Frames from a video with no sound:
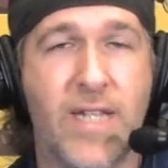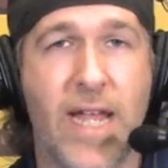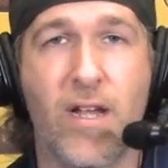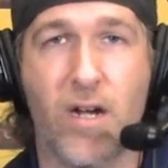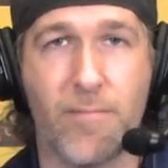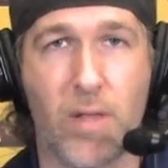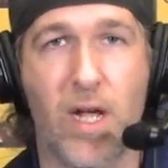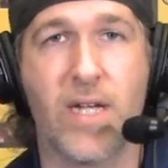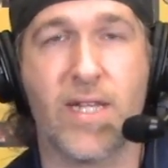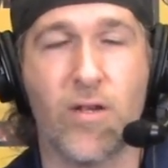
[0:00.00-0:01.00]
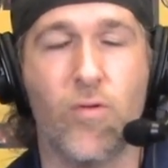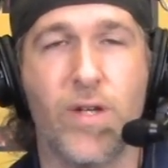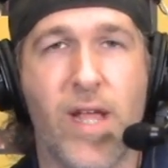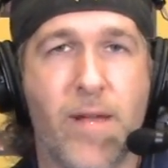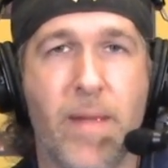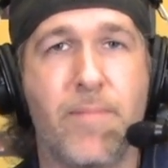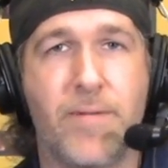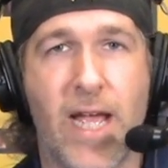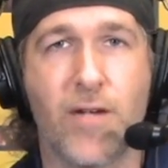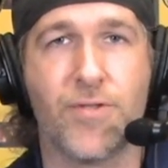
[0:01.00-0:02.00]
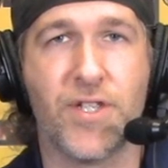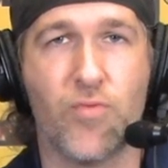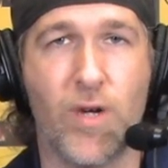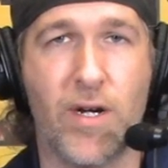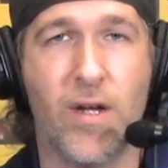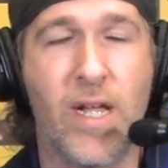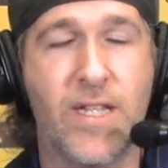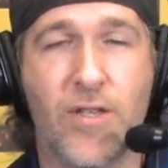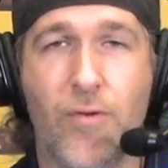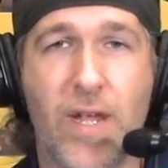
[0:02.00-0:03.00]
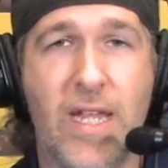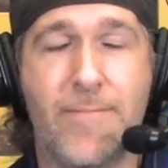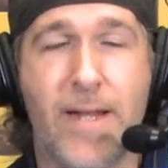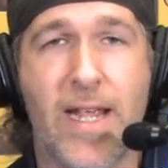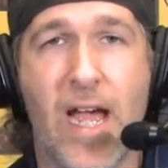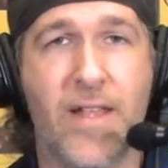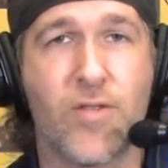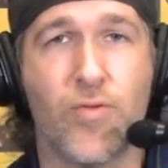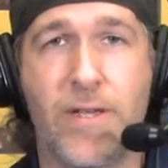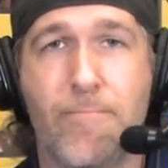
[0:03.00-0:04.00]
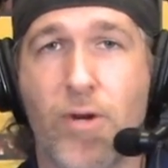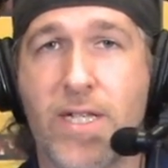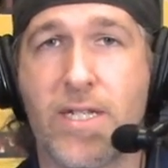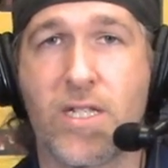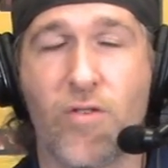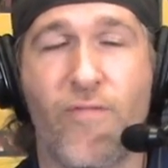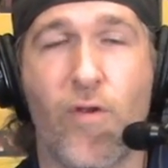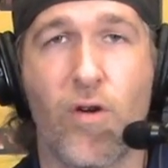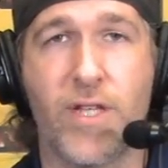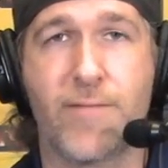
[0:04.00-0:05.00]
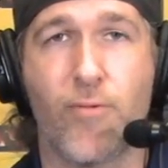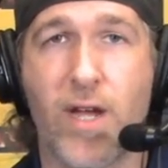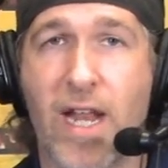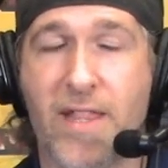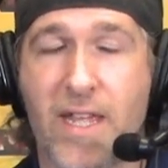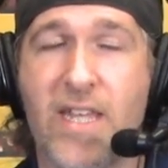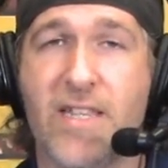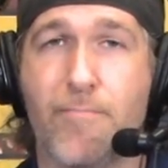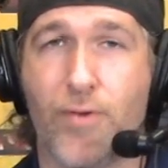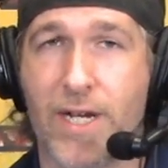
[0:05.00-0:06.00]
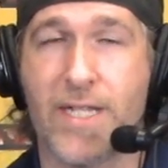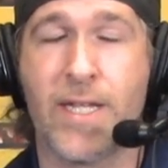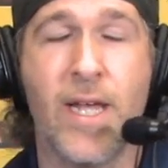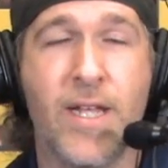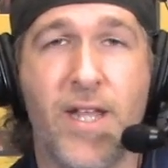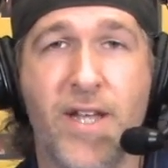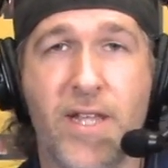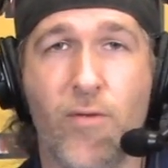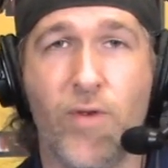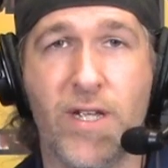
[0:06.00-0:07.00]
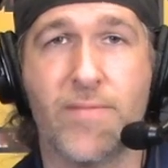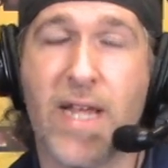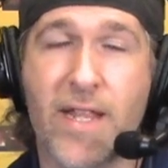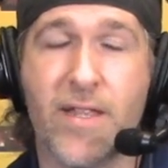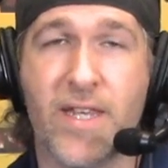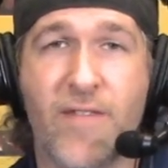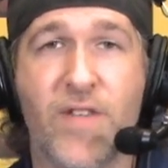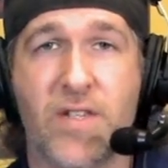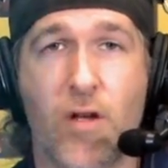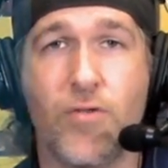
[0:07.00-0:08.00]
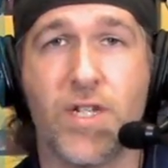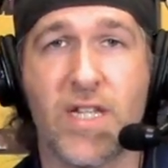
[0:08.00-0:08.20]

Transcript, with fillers: take on blocks and go in and make tackles as well. So he's been a guy that's really impressed us so far this spring, and I think he's impressed Donte Williams and the defensive coaching